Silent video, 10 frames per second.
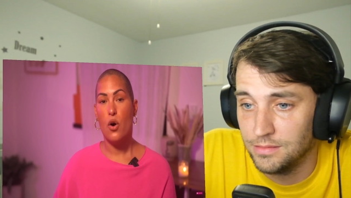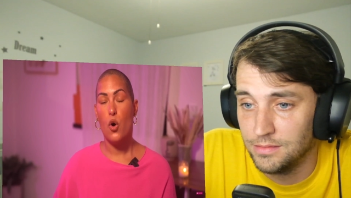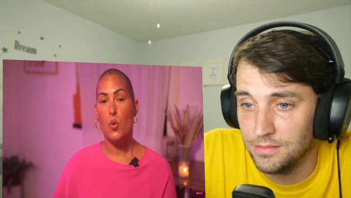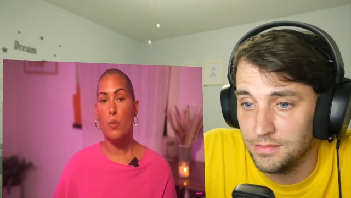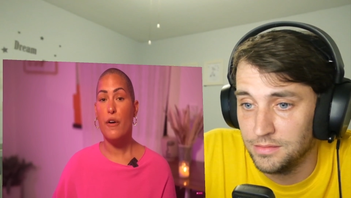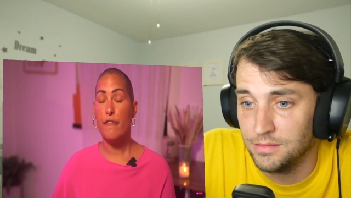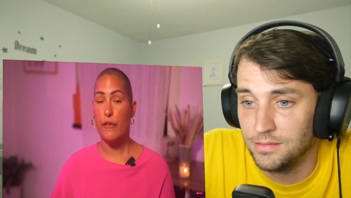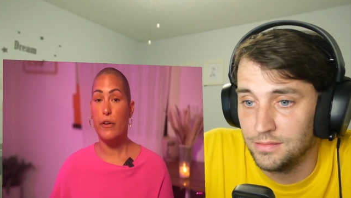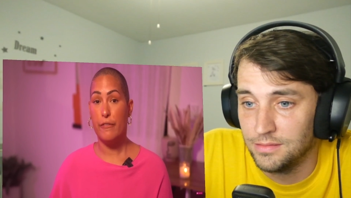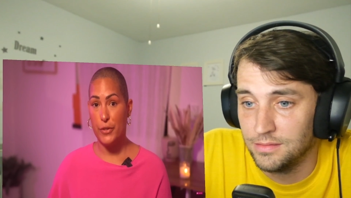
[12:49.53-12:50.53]
Speaker 1: home
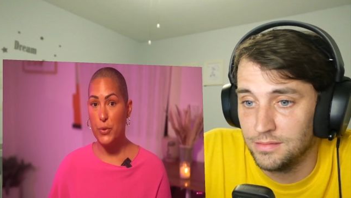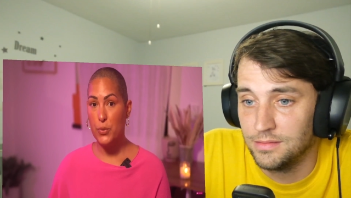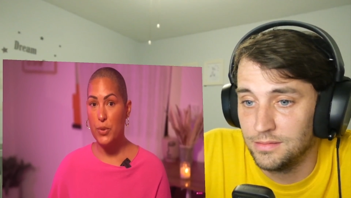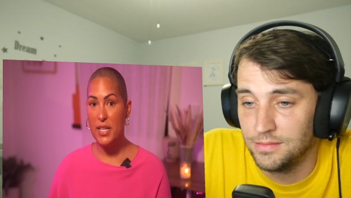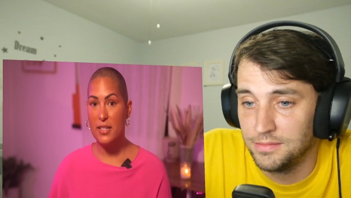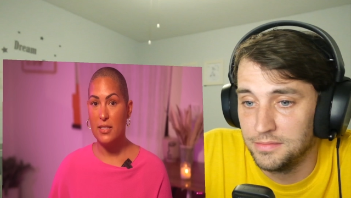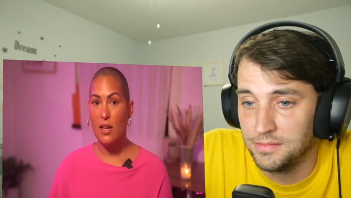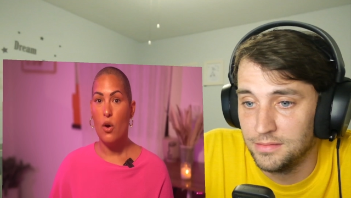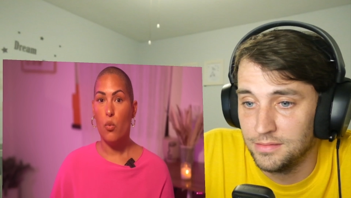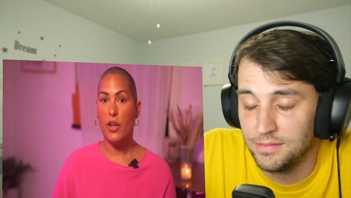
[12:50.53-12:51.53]
for a few weeks
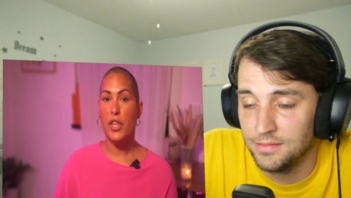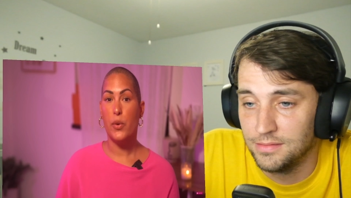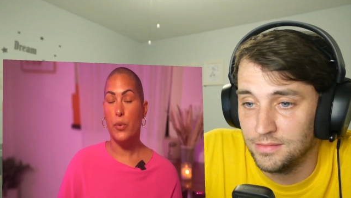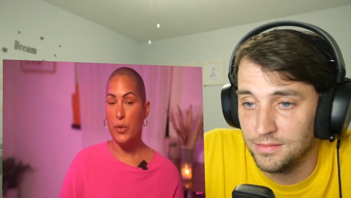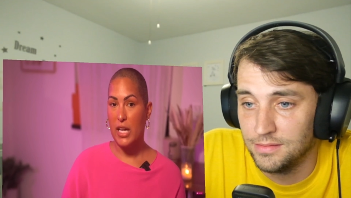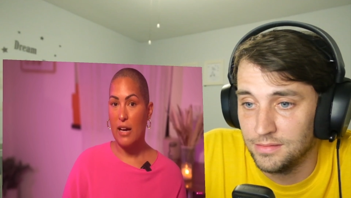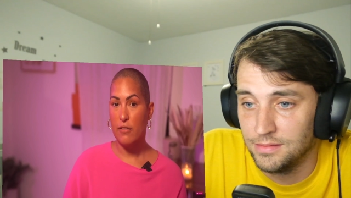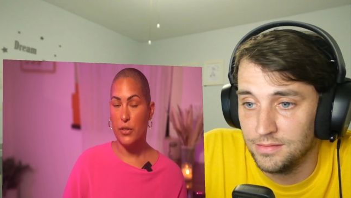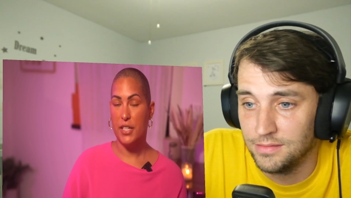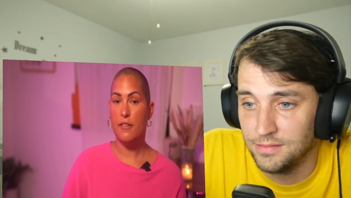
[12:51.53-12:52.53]
while they were
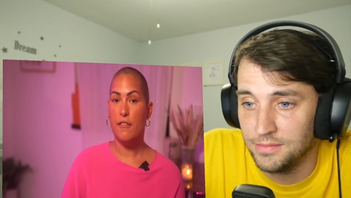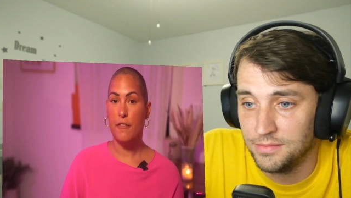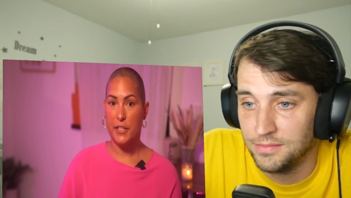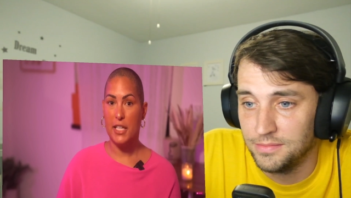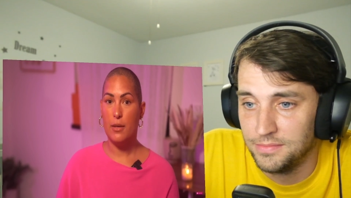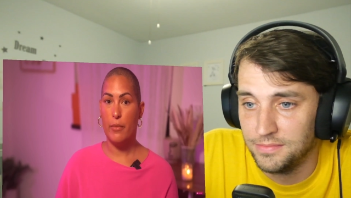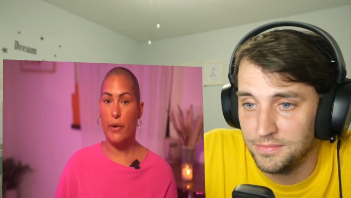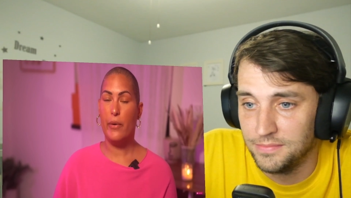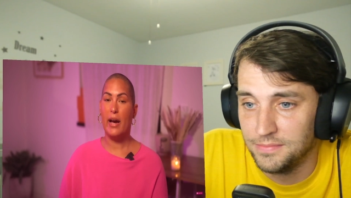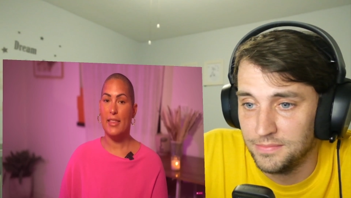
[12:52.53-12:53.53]
recovering for
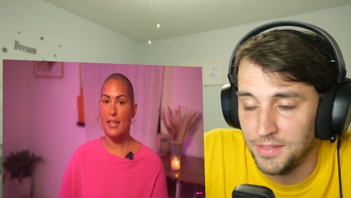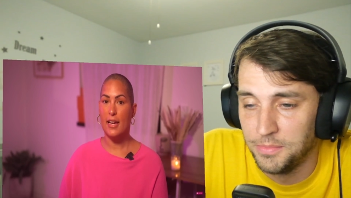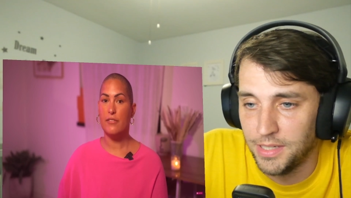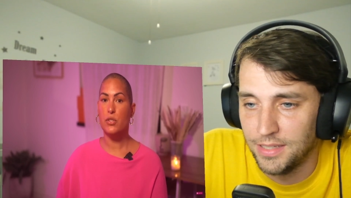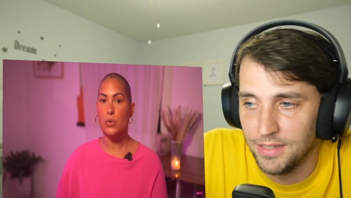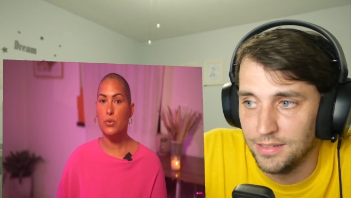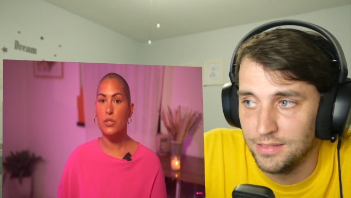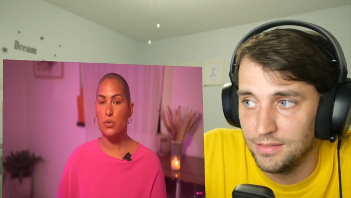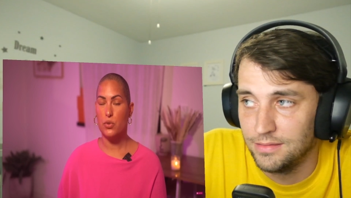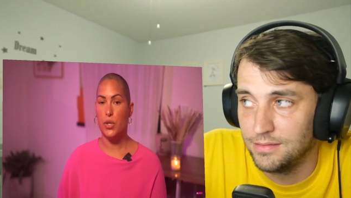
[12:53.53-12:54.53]
chemo. I oh think oh I've God. told
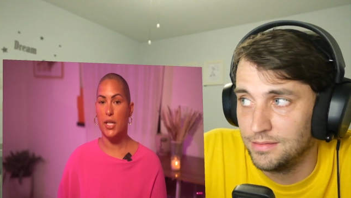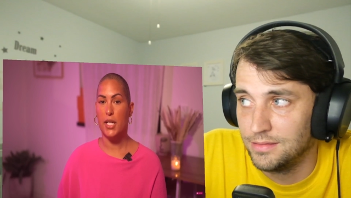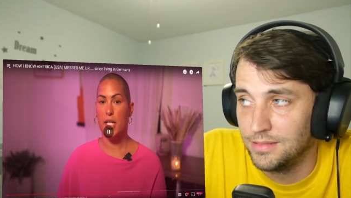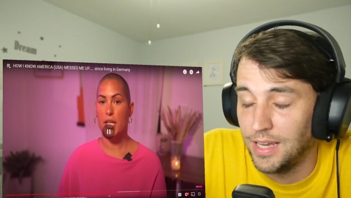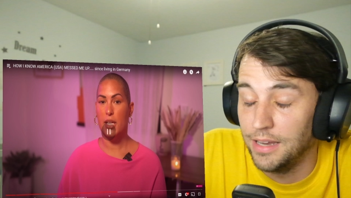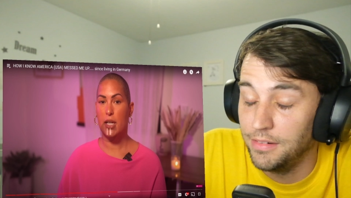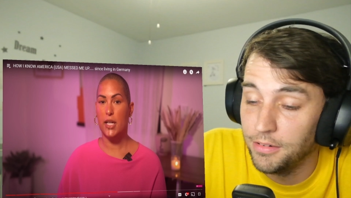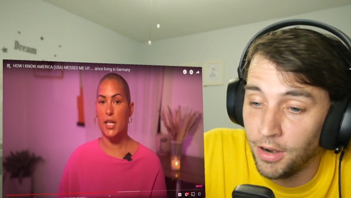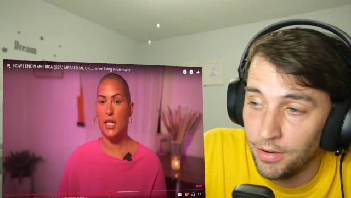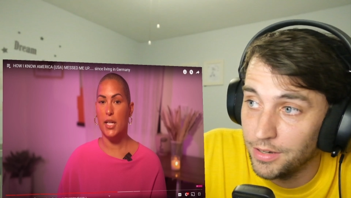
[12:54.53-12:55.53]
this story. I've never
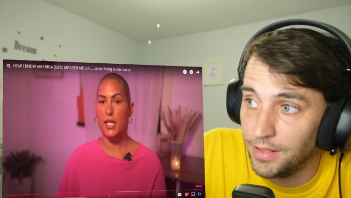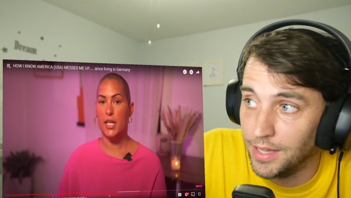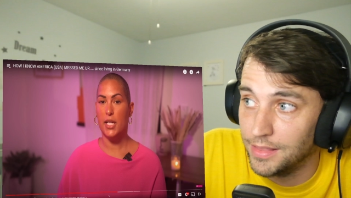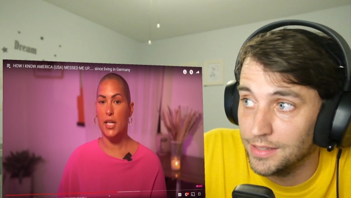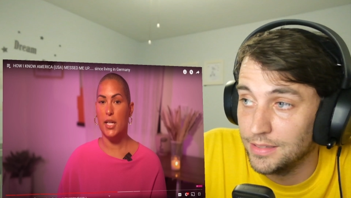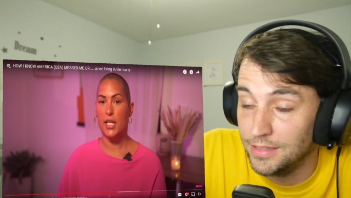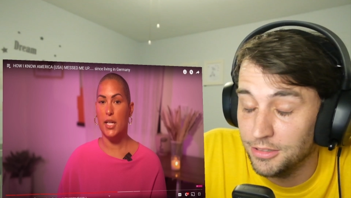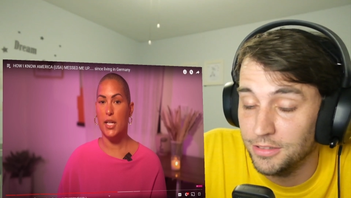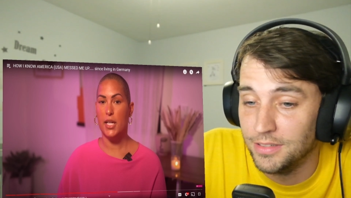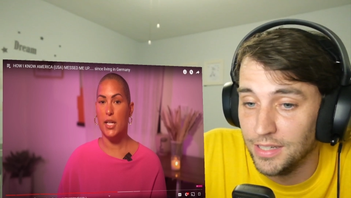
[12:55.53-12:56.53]
Speaker 2: heard of that. That's
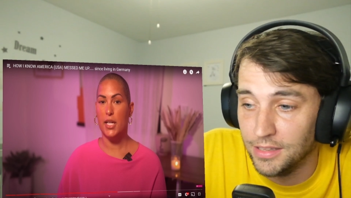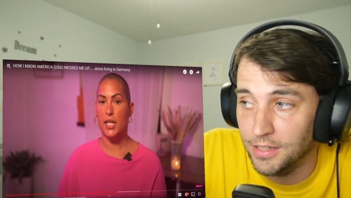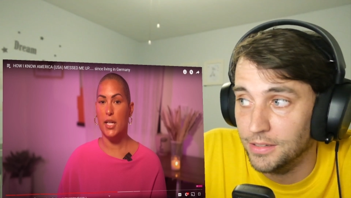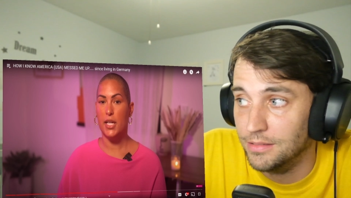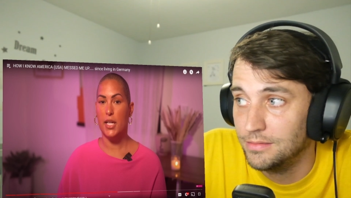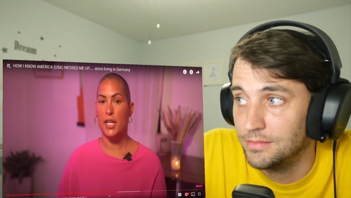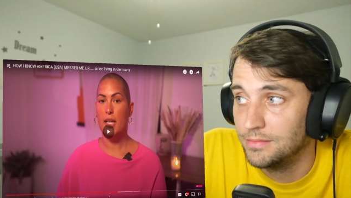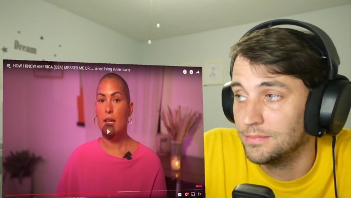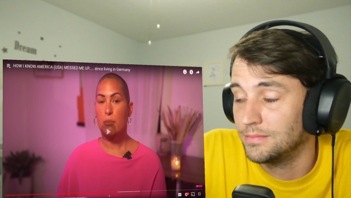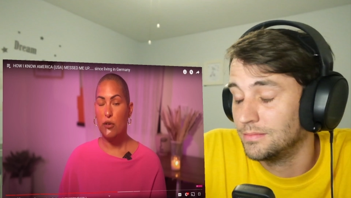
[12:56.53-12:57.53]
interesting though
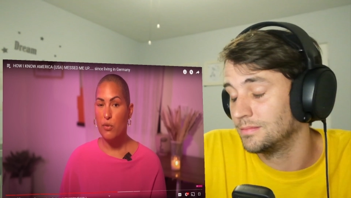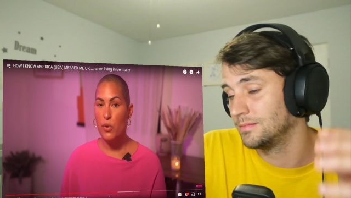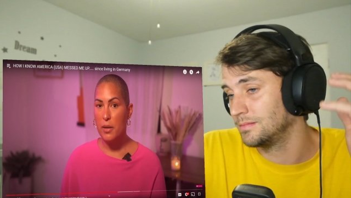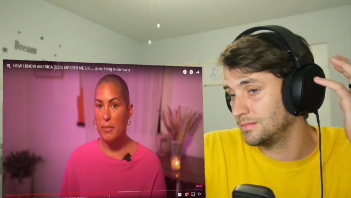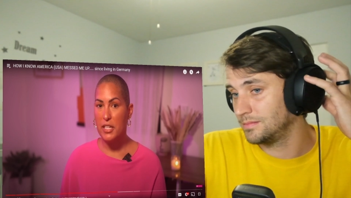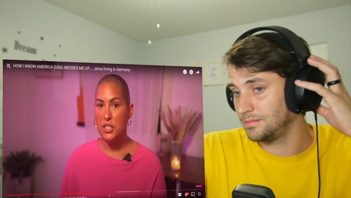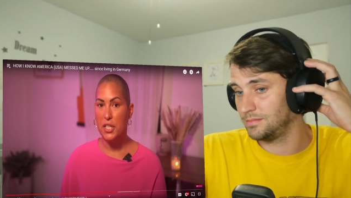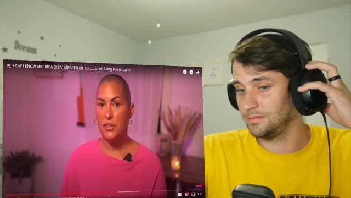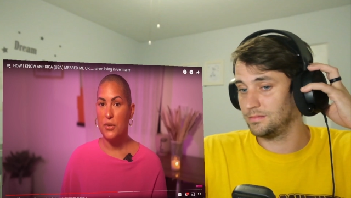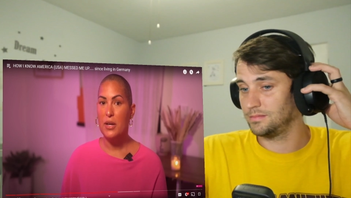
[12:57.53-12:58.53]
Speaker 1: before on my
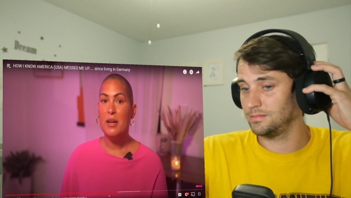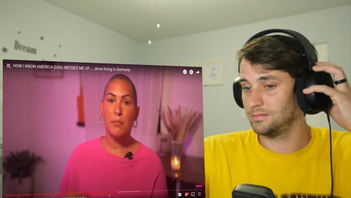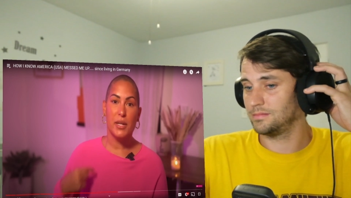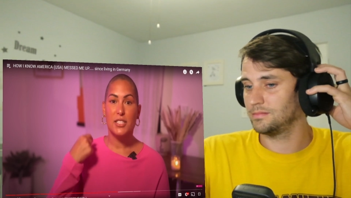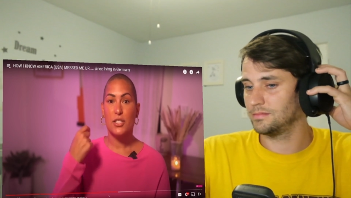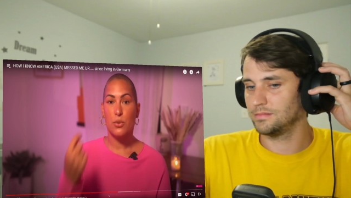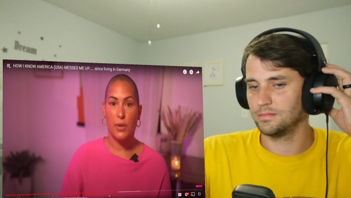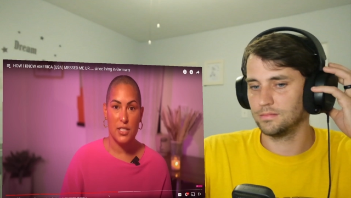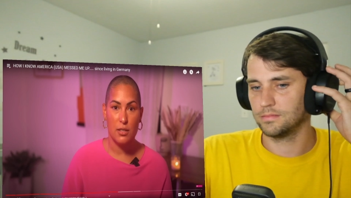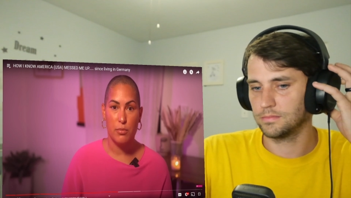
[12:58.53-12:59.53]
channel, but I just
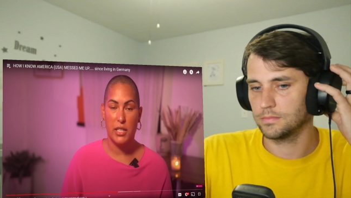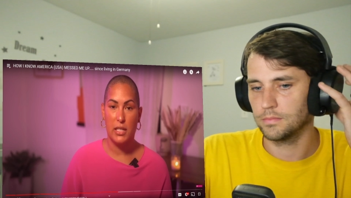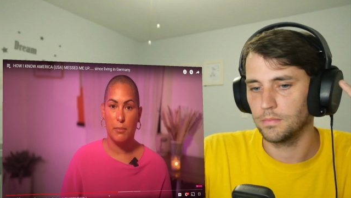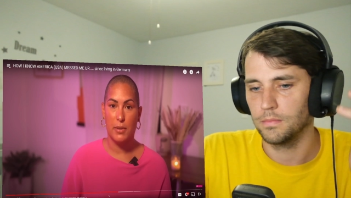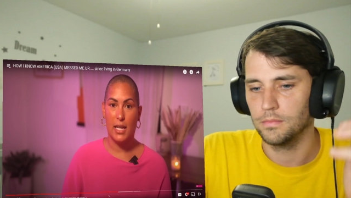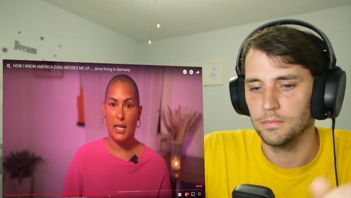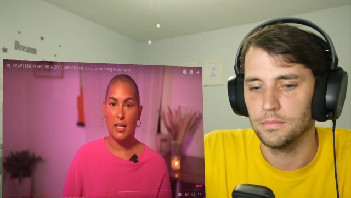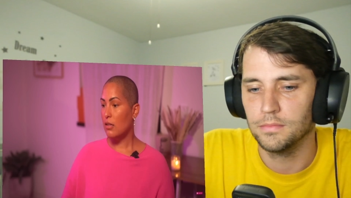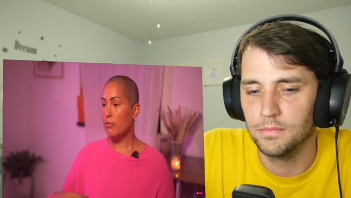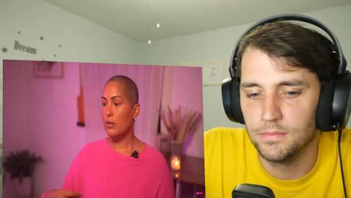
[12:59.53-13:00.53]
wanted to bring it up
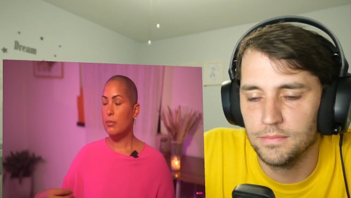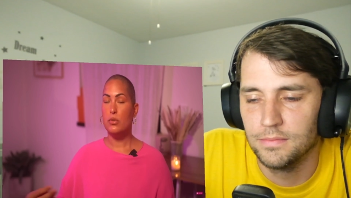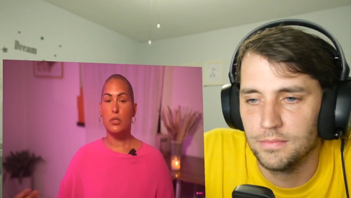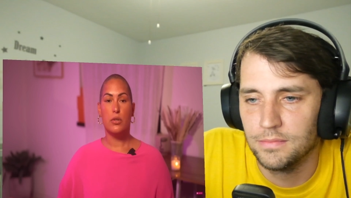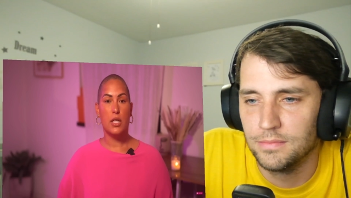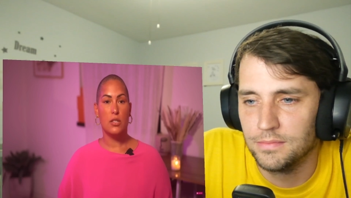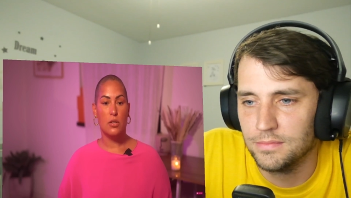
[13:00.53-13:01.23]
again. Some people donate